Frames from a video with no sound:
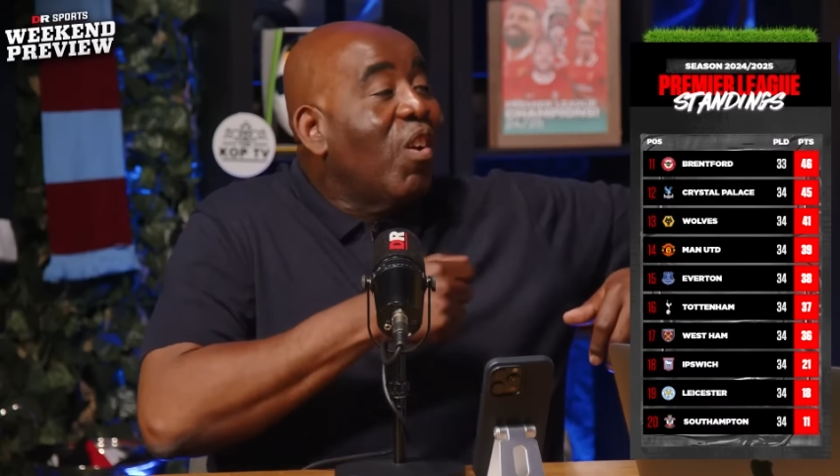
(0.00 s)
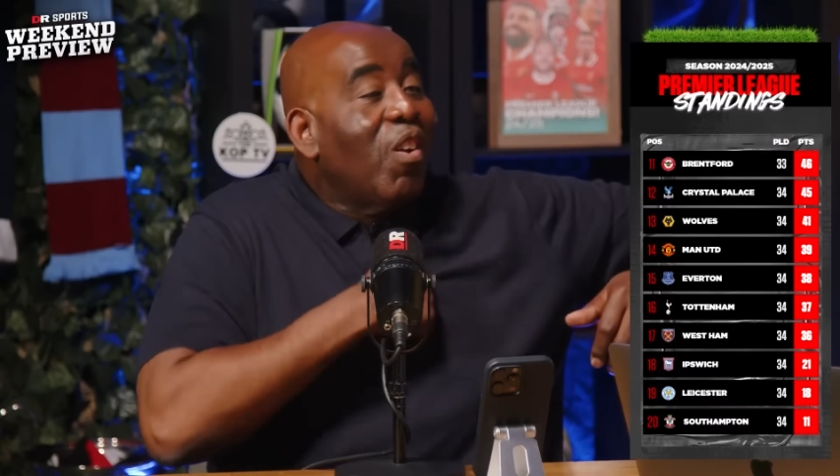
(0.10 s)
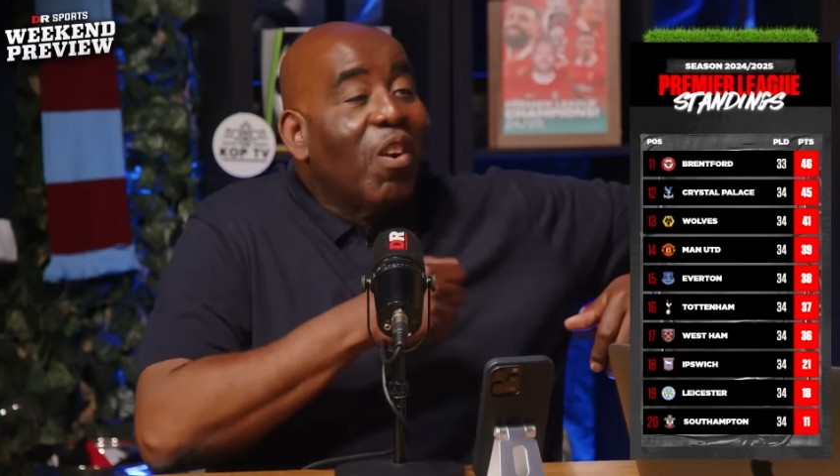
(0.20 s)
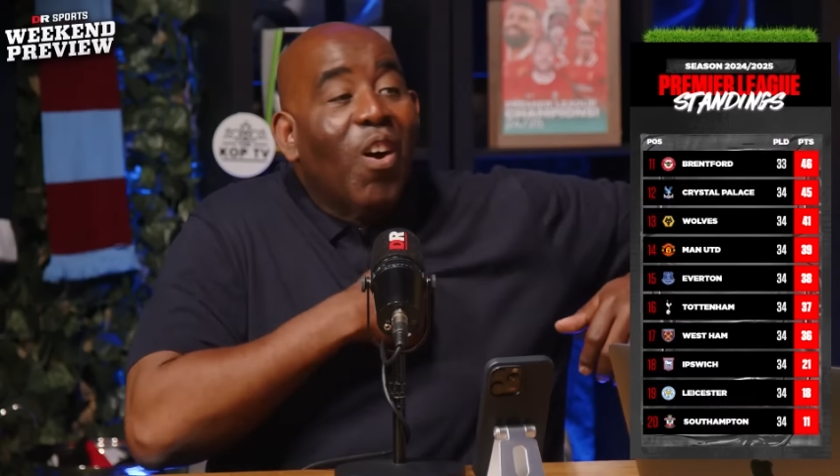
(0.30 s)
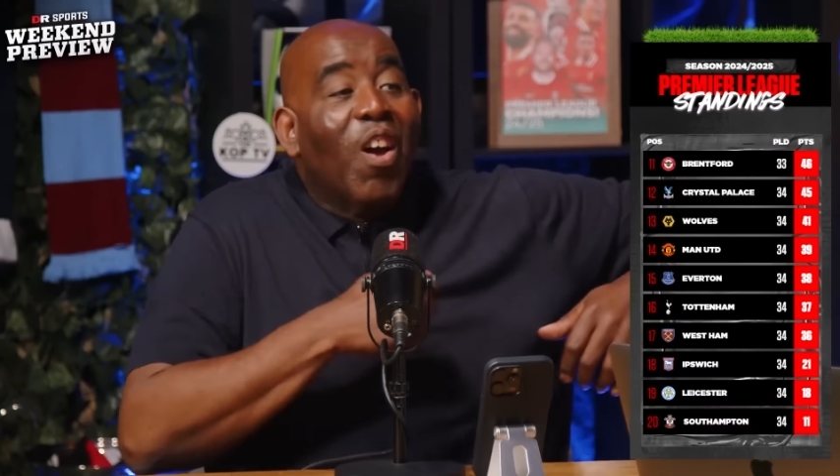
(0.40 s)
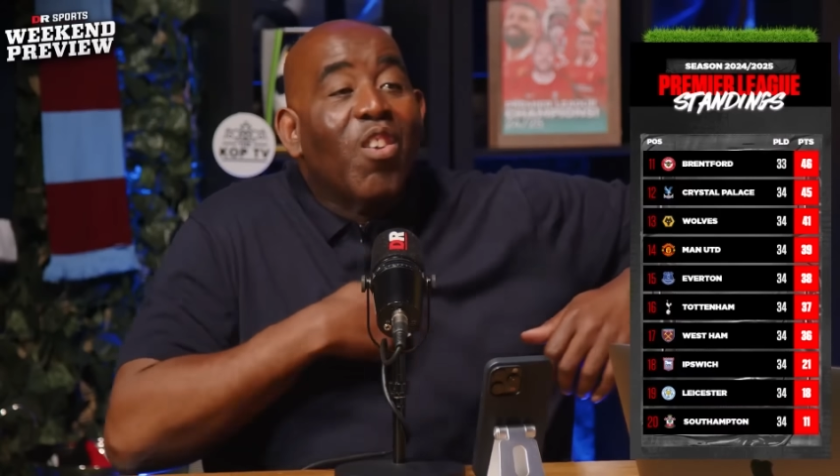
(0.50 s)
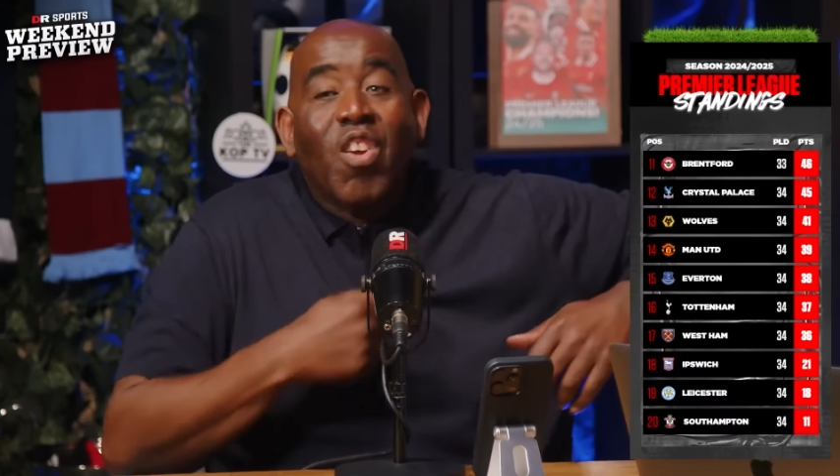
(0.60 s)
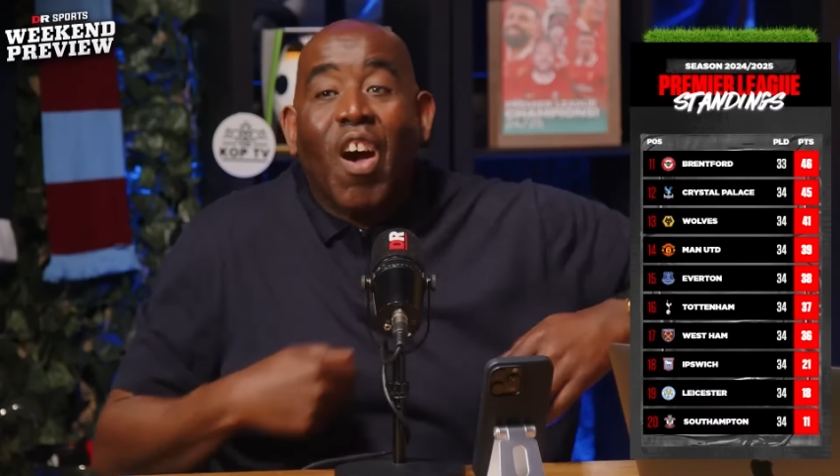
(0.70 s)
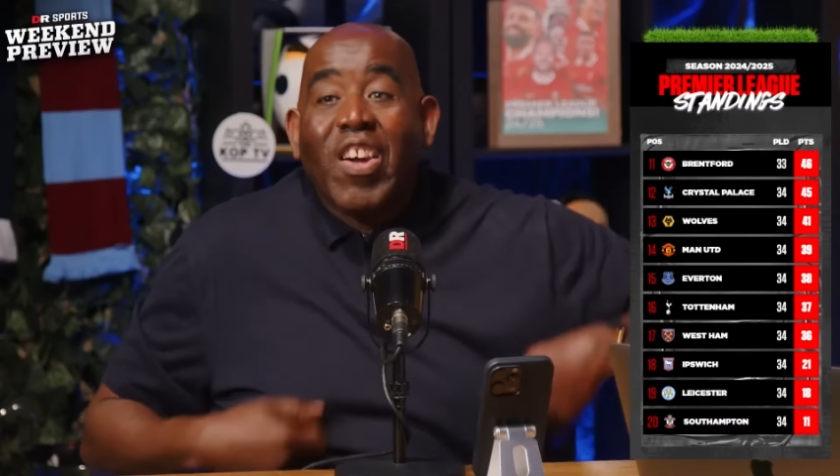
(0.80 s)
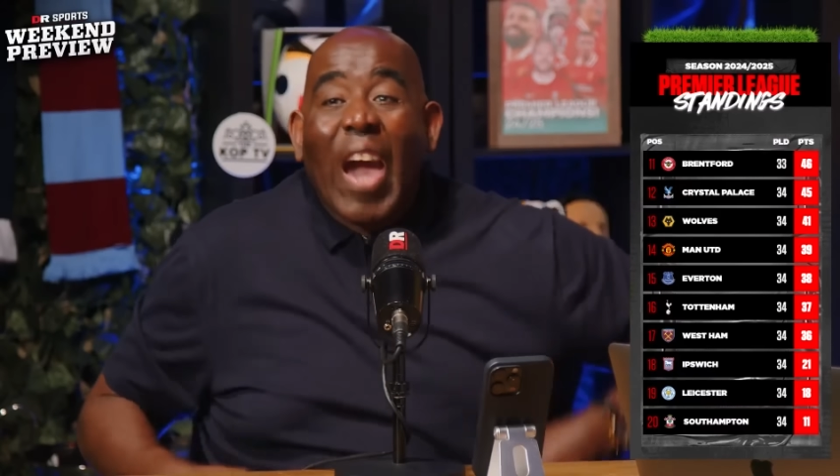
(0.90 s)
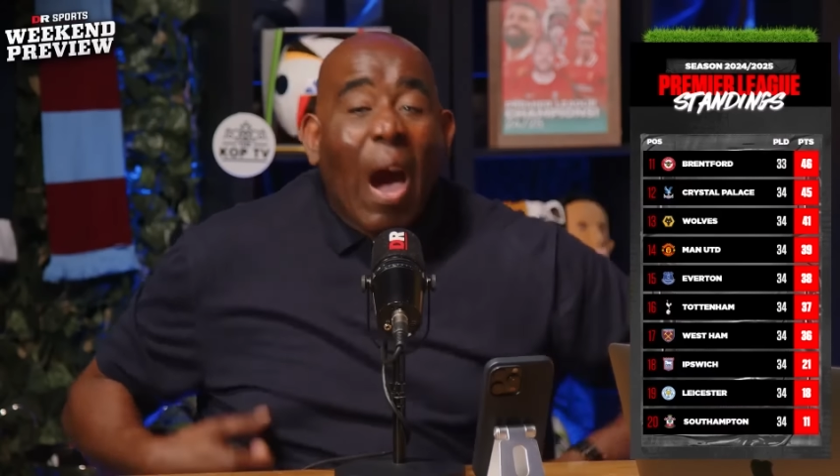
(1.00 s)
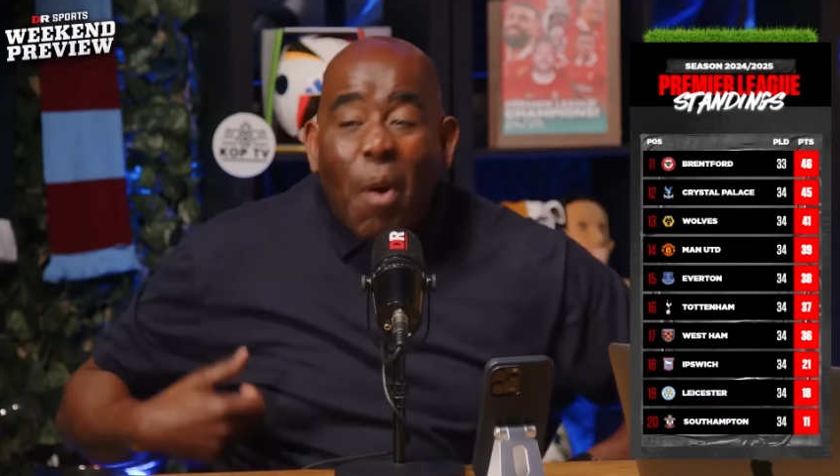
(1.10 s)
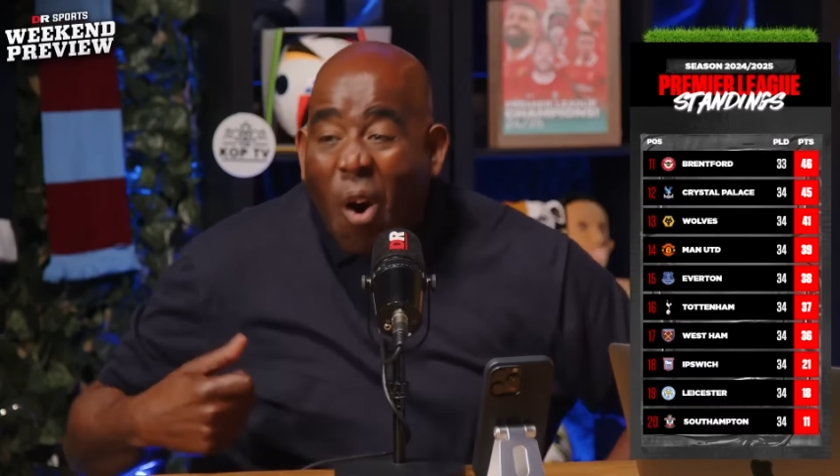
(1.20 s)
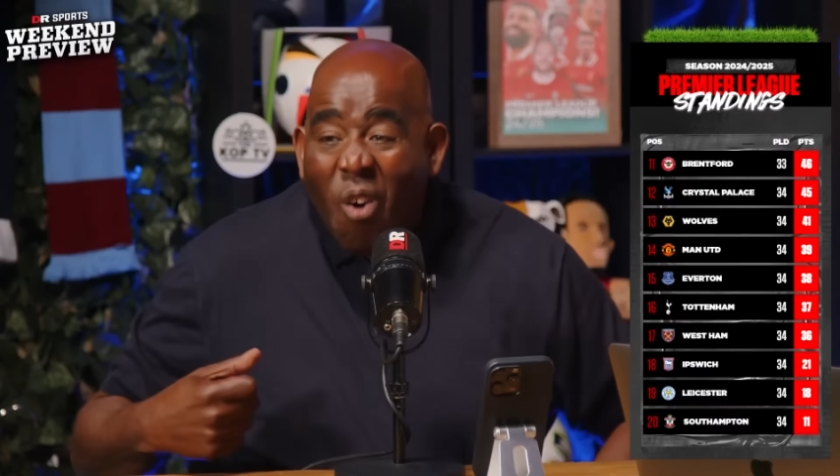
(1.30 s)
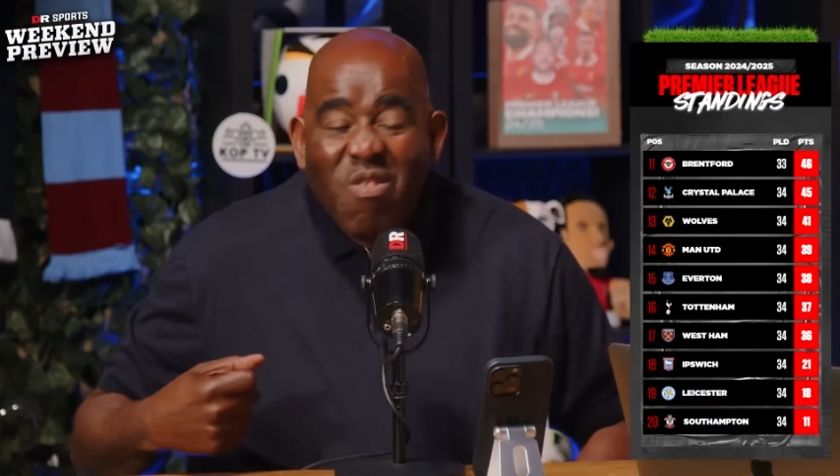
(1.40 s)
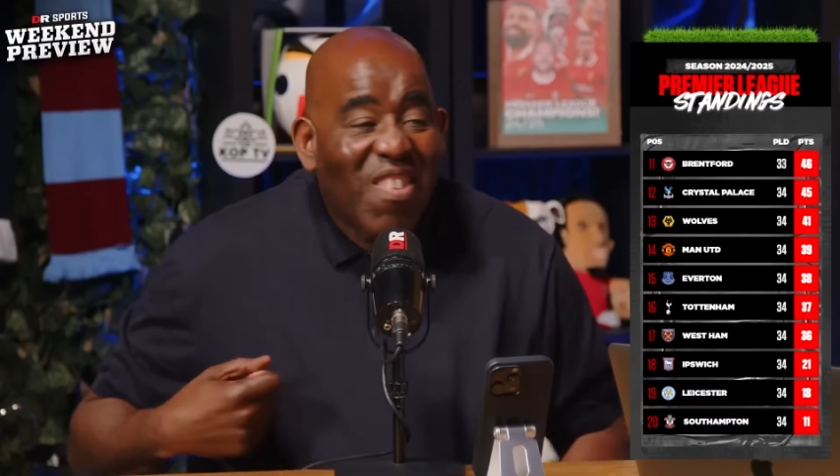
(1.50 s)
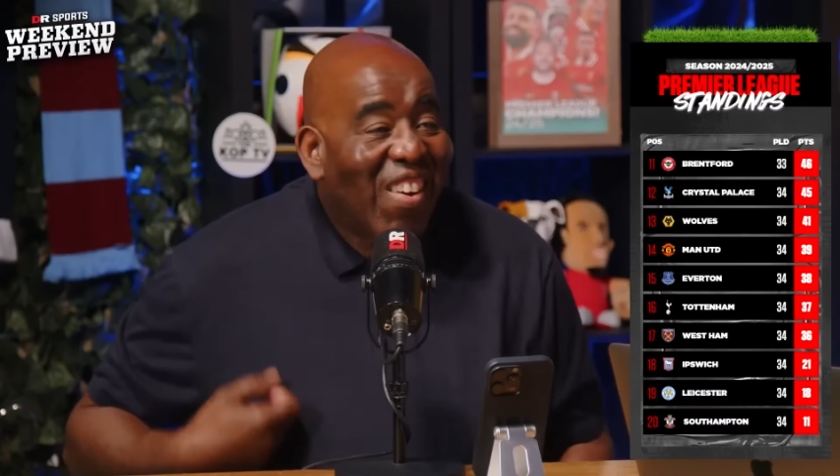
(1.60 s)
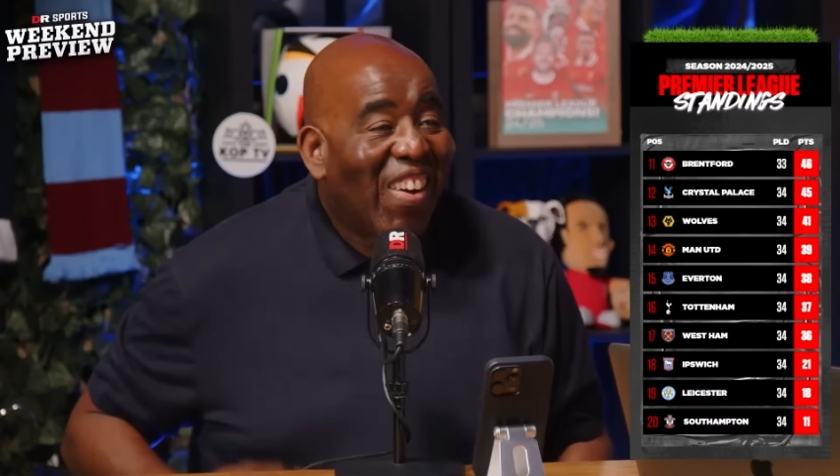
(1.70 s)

like, come on!